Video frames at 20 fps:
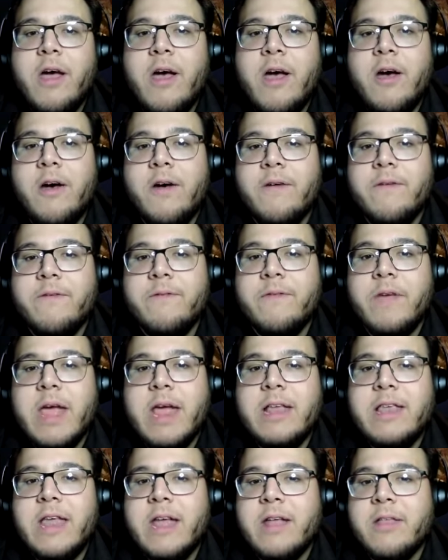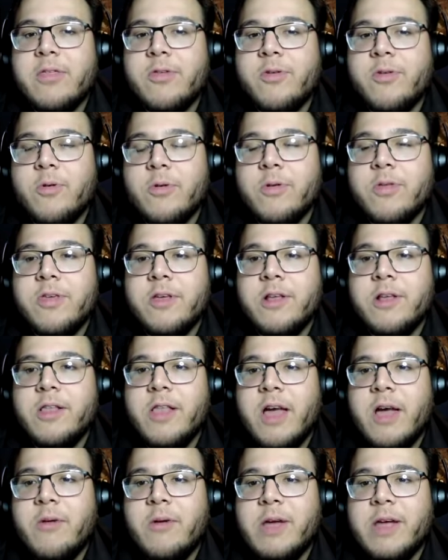of a Dan Sorensen
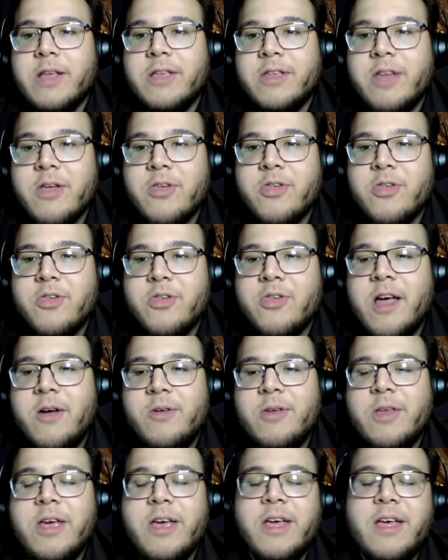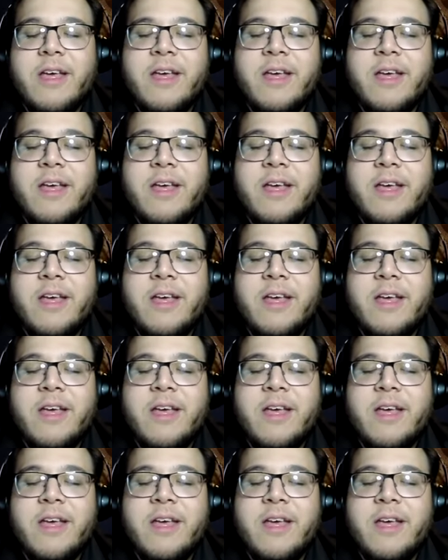allowing a touchdown.